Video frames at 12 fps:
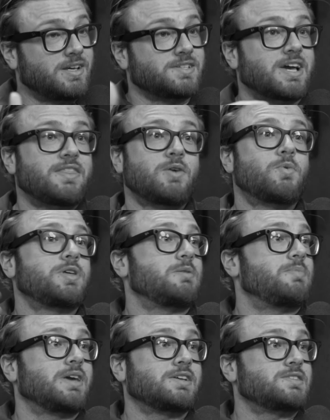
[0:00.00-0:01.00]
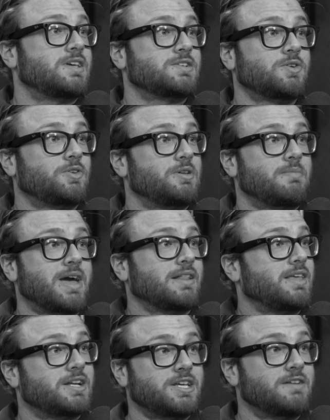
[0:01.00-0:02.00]
Because I think one of the biggest things holding back
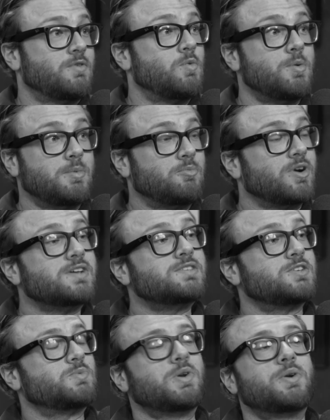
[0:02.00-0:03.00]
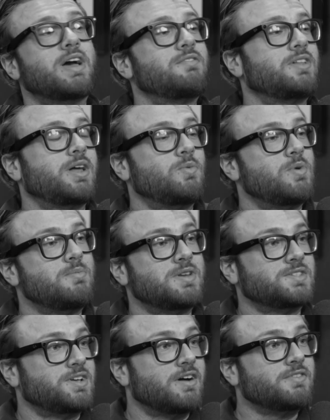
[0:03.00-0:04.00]
the idea of a woman president is we don't have a lot of women
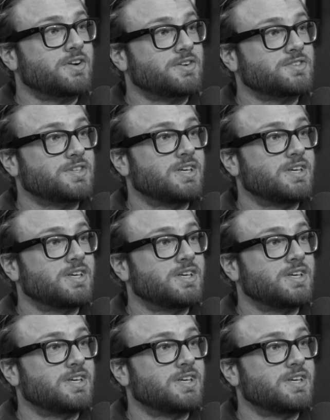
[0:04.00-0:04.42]
as governors.